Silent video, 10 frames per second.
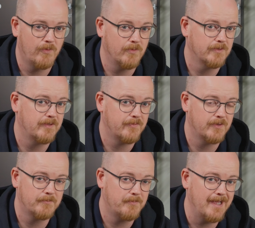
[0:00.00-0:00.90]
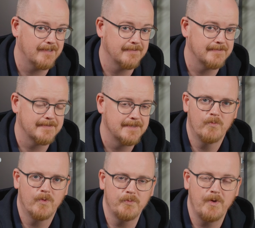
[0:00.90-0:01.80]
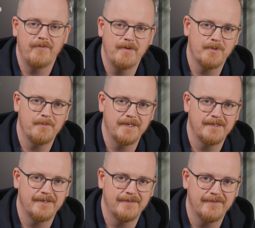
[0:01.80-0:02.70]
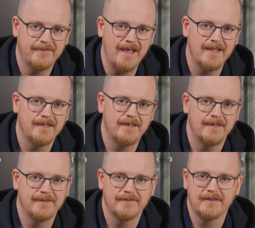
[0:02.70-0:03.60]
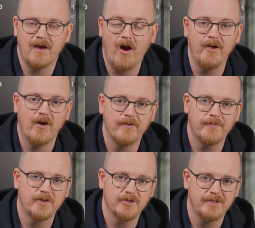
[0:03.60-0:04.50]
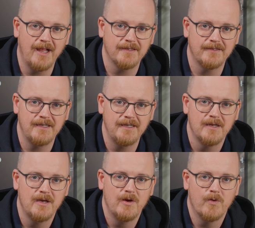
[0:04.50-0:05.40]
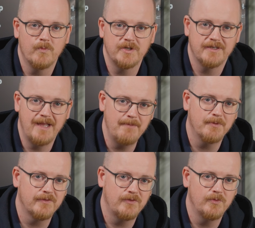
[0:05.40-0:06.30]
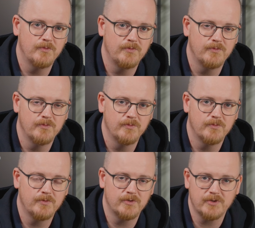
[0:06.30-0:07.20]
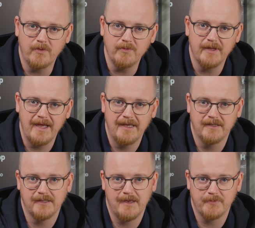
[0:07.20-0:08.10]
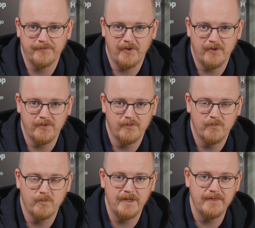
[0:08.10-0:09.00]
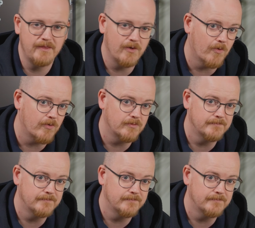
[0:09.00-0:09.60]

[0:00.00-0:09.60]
all different brands. What we have implemented instead is an IR functionality which enables you to control the Hegel amplifier with your